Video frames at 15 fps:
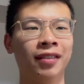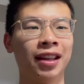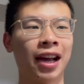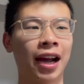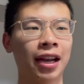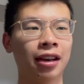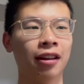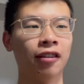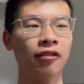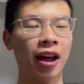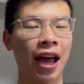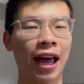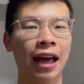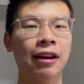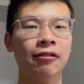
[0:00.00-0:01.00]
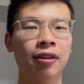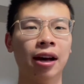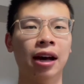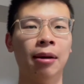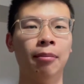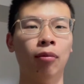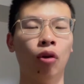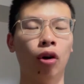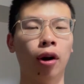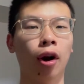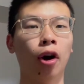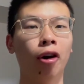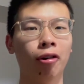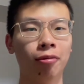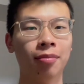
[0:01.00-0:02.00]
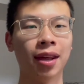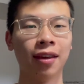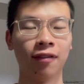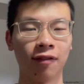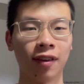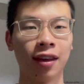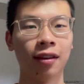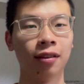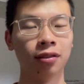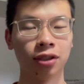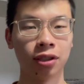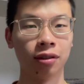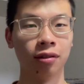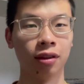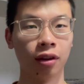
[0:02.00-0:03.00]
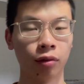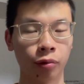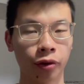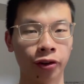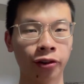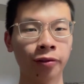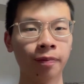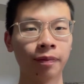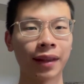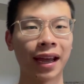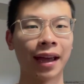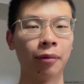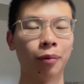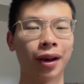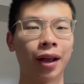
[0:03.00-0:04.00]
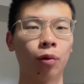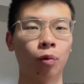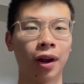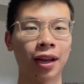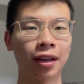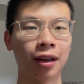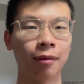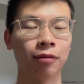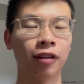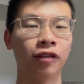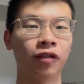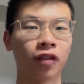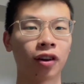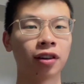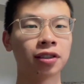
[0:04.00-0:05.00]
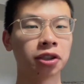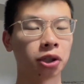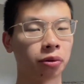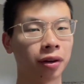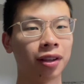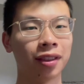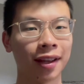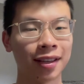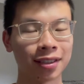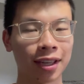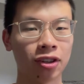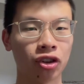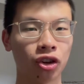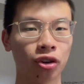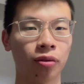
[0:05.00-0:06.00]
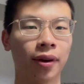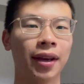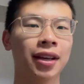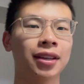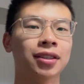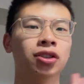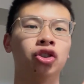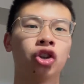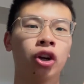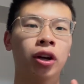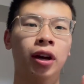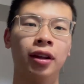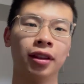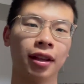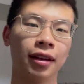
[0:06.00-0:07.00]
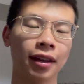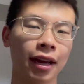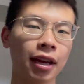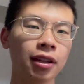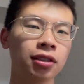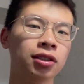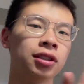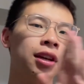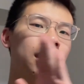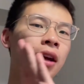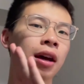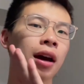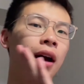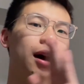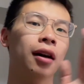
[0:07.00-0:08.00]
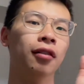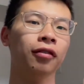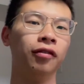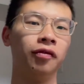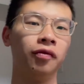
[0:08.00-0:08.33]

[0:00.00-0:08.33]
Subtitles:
kind of have a more homey feel to the room. And when I wake up, the first three things I do is turn on the lights of